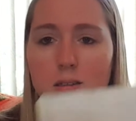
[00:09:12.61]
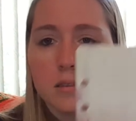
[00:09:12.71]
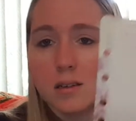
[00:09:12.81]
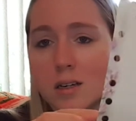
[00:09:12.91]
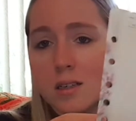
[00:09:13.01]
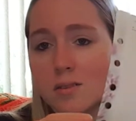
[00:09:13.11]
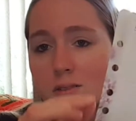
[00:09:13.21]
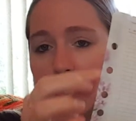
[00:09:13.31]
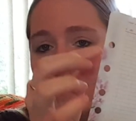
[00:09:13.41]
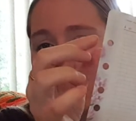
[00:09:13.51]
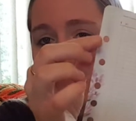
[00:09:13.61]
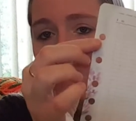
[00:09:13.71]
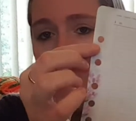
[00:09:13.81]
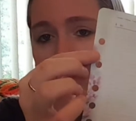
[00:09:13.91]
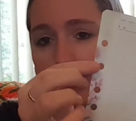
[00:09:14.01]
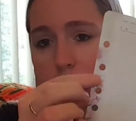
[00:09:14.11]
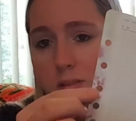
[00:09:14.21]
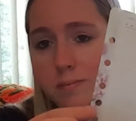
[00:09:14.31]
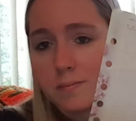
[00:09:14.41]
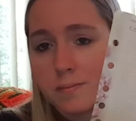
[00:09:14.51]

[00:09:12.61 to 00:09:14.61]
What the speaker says: None of these holes